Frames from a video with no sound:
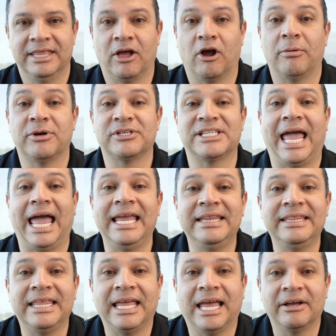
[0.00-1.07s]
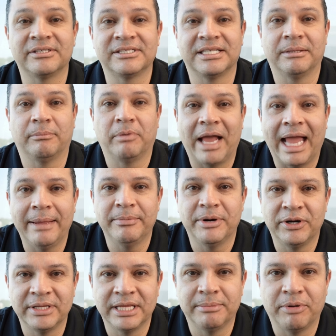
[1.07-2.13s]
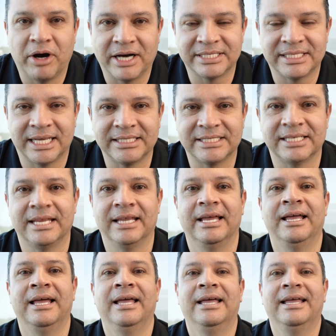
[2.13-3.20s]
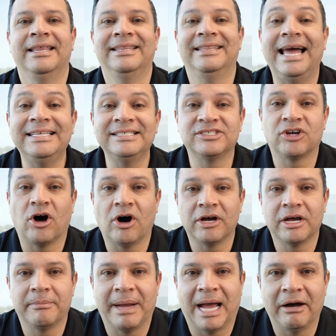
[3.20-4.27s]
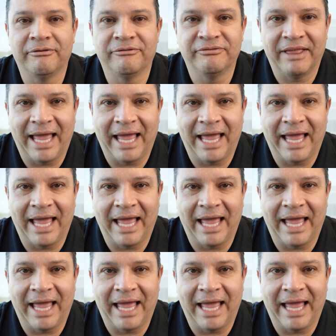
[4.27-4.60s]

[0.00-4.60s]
than almost anything else in the brand building process. Let's talk about